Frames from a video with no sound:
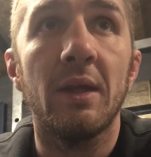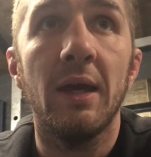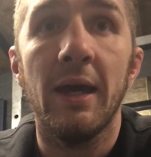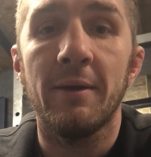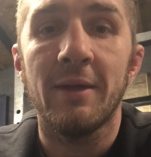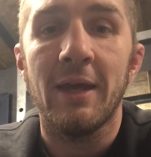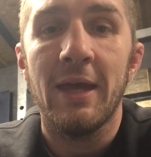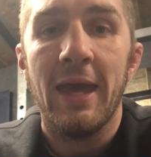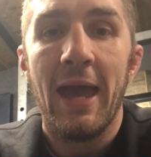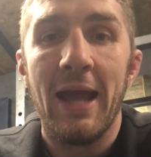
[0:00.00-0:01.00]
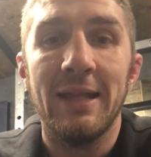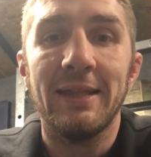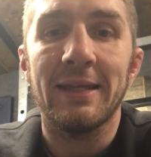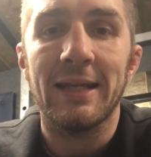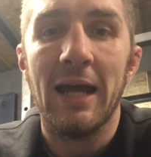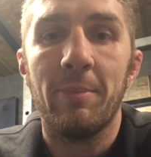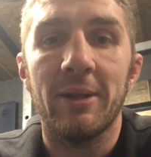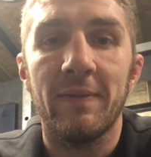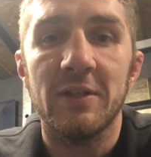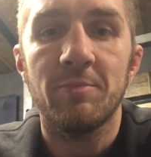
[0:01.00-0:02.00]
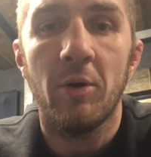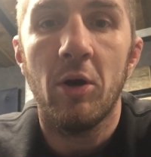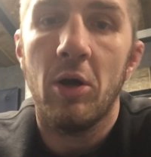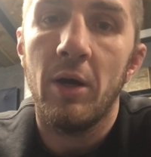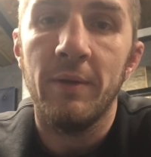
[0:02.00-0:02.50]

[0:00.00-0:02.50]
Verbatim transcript: yeah, anything can happen in this sport,